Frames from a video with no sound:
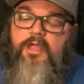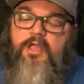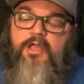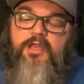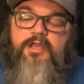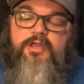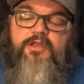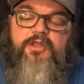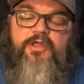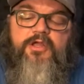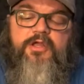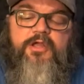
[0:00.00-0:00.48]

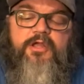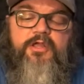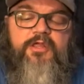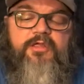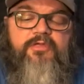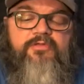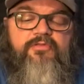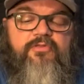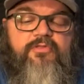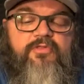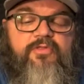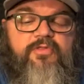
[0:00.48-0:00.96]
And the
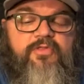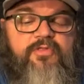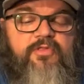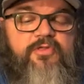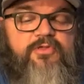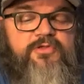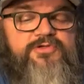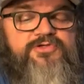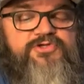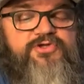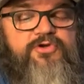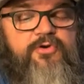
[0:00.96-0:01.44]

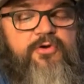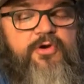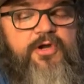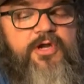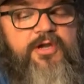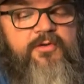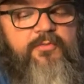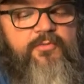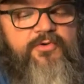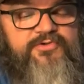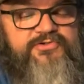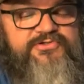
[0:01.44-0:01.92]

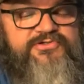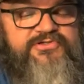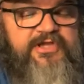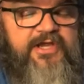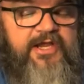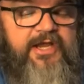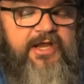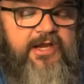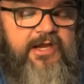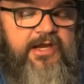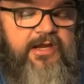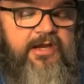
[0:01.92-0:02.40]
screen will
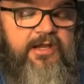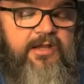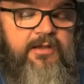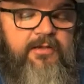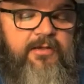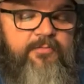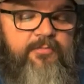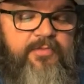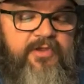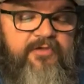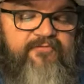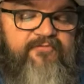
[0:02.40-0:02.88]
say,
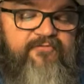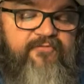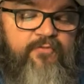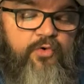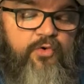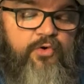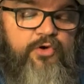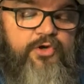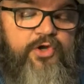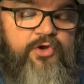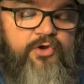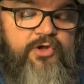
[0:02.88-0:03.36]

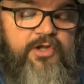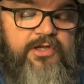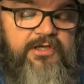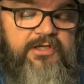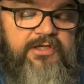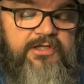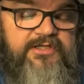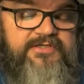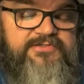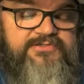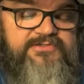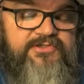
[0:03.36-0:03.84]
before you can
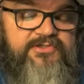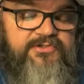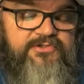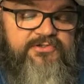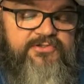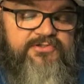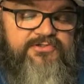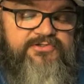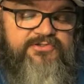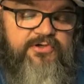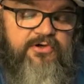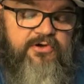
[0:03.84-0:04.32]
listen
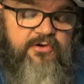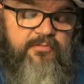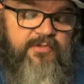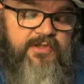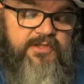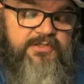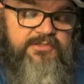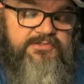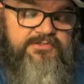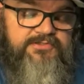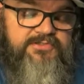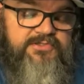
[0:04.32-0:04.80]
to
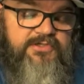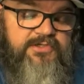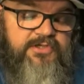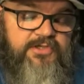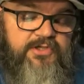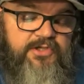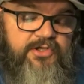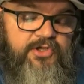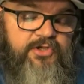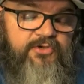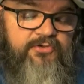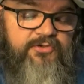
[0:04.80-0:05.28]
sermons,
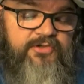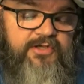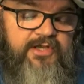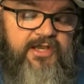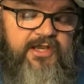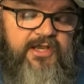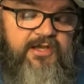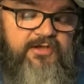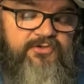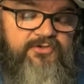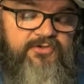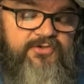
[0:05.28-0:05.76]
you'll
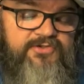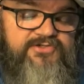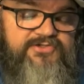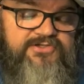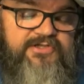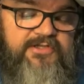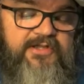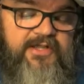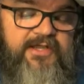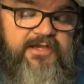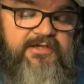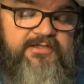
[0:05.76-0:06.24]
need to
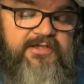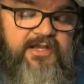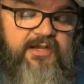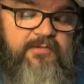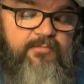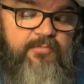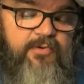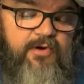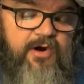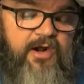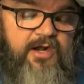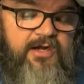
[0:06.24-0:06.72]
select a
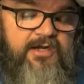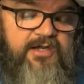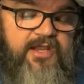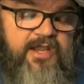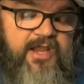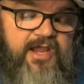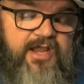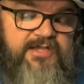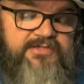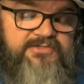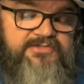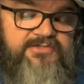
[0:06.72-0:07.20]

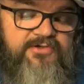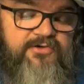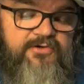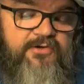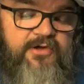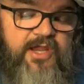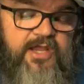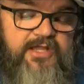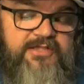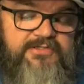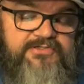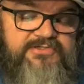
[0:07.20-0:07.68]
broadcaster
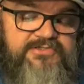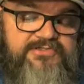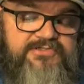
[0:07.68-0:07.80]
and